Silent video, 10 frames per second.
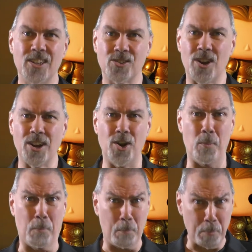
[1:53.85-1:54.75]

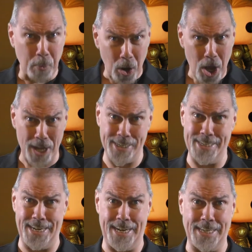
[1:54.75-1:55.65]
Drogo bought
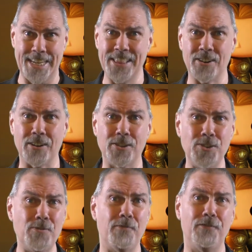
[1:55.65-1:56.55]
Dany, and there are
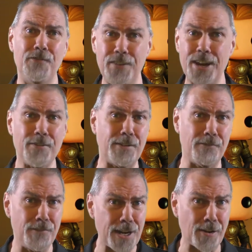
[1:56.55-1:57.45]
two very,
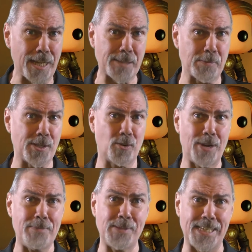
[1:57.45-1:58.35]
very explicit
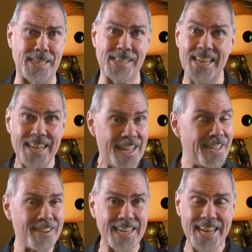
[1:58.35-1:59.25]
rape scenes, and
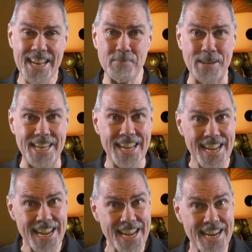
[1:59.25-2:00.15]
there can't be
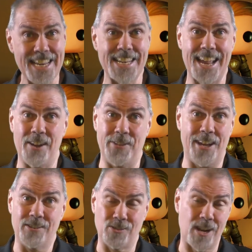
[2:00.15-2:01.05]
any doubt
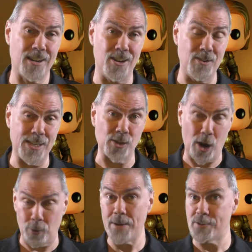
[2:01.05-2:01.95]
that Drogo is
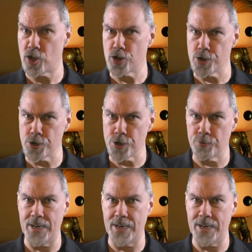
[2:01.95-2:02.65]
a rapist, her